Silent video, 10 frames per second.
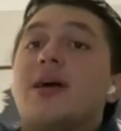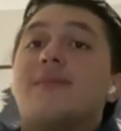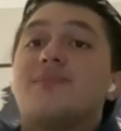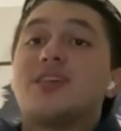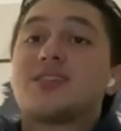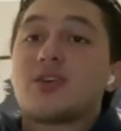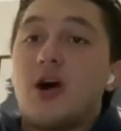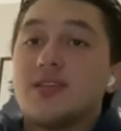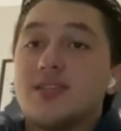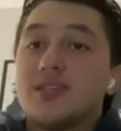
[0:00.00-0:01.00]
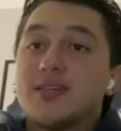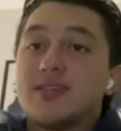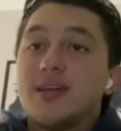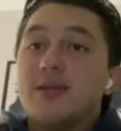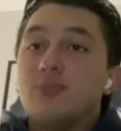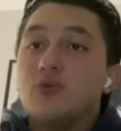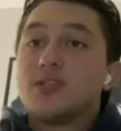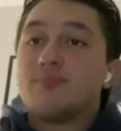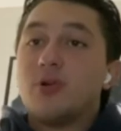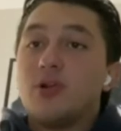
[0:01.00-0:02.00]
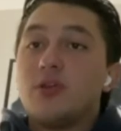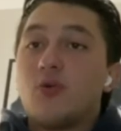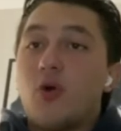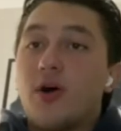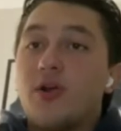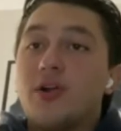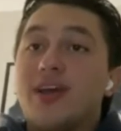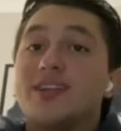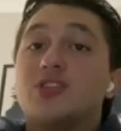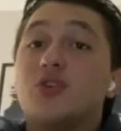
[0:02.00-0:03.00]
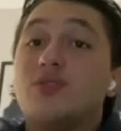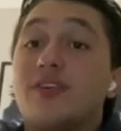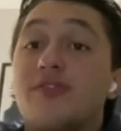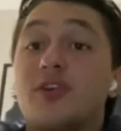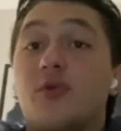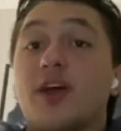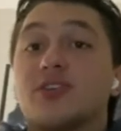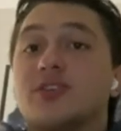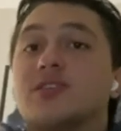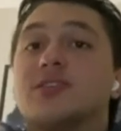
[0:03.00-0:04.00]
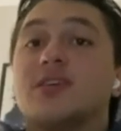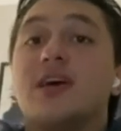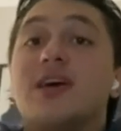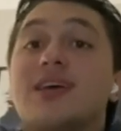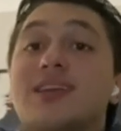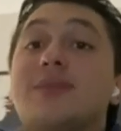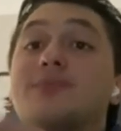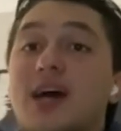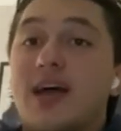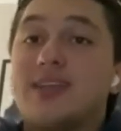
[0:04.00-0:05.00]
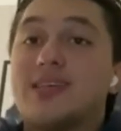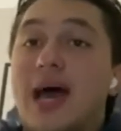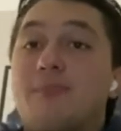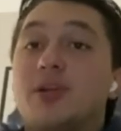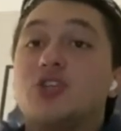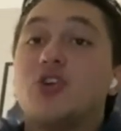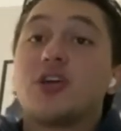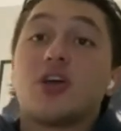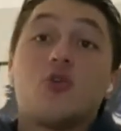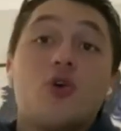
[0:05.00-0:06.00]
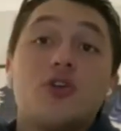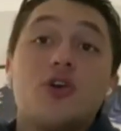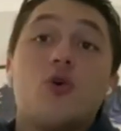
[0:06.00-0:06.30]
This causes the sun and moon to pull the water in 2 different directions. Neap tides happen during a quarter or